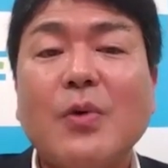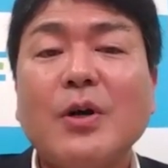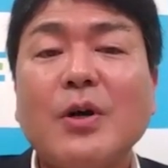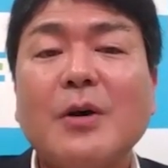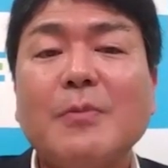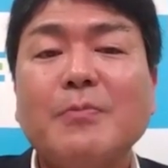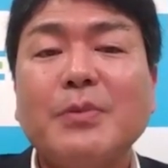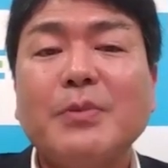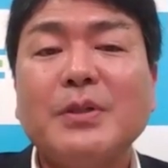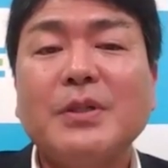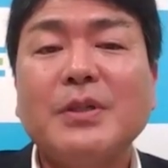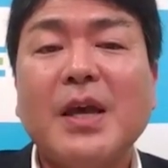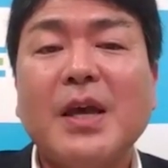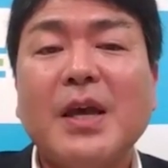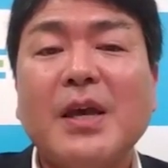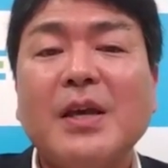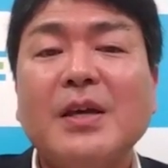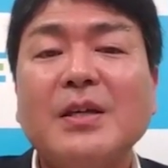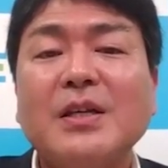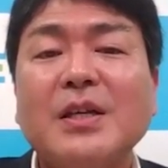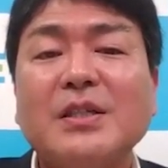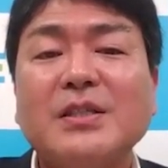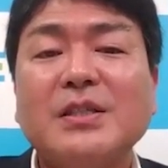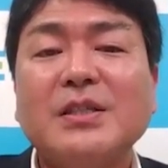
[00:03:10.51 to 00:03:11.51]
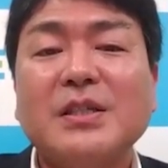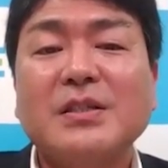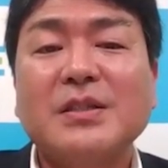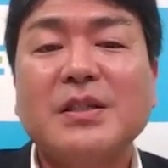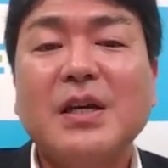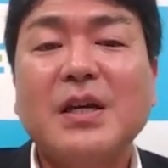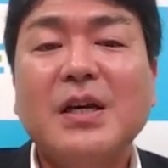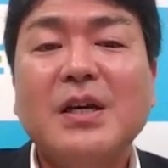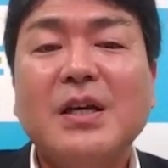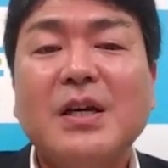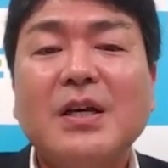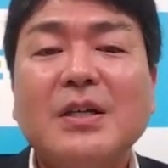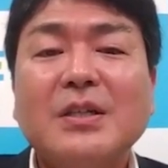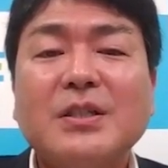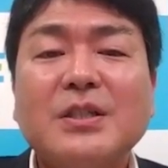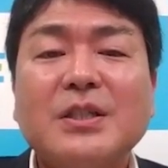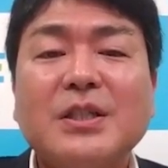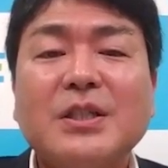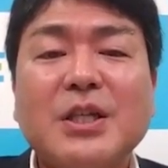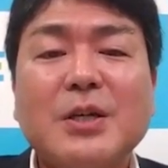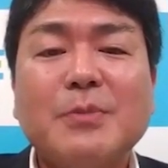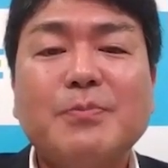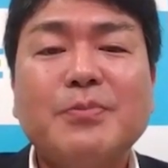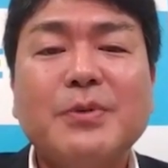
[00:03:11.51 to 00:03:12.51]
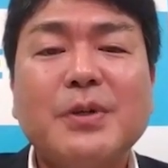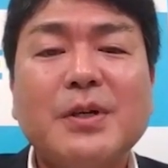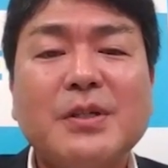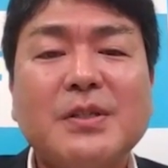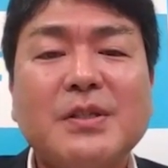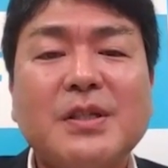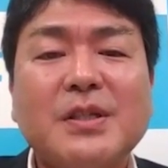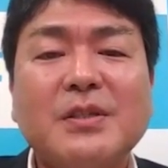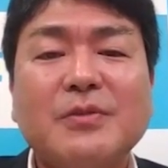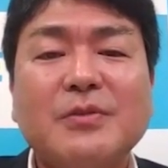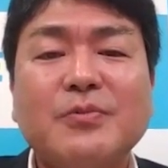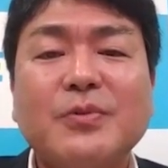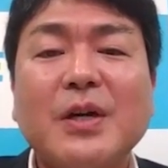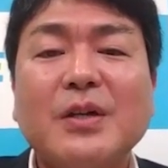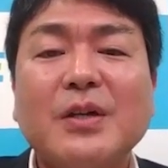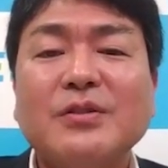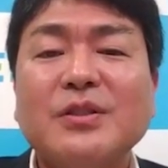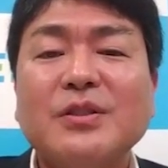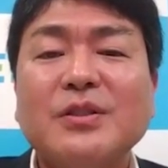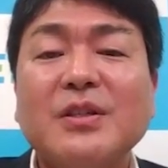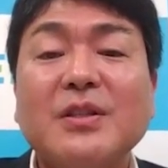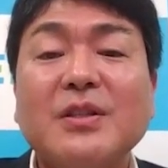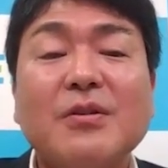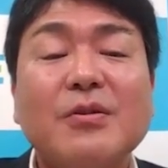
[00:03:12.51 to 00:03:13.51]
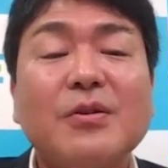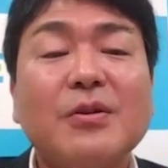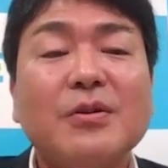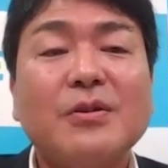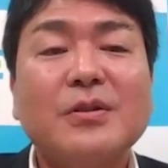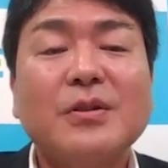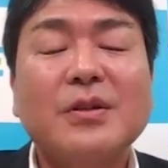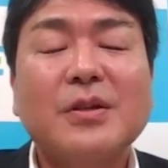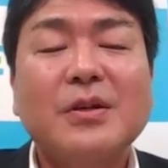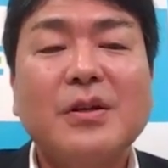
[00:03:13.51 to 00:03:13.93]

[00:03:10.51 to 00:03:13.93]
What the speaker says: our company engages. Share prices fluctuate a lot.